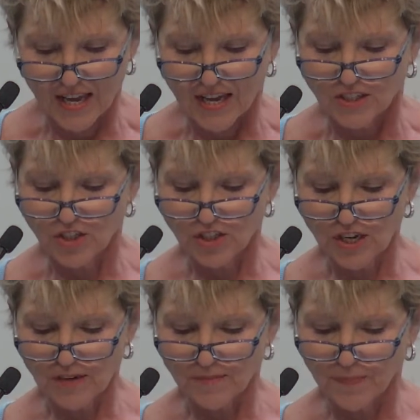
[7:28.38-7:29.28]
She
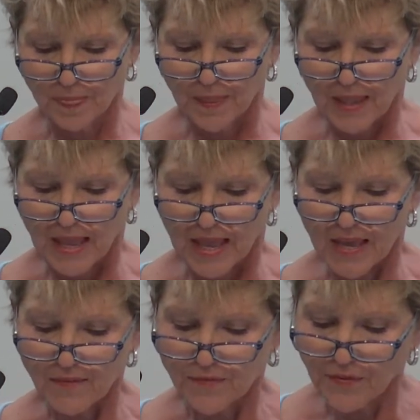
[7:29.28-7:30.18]
said,
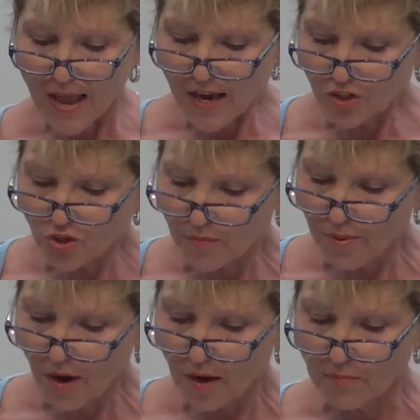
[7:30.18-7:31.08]
it flashed
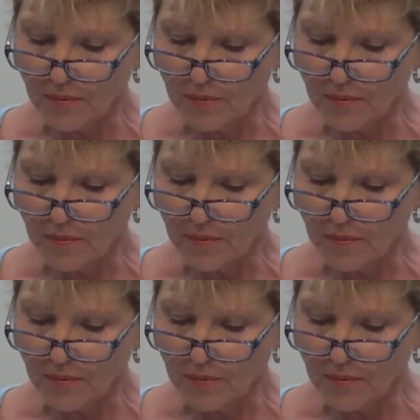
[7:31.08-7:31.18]
upon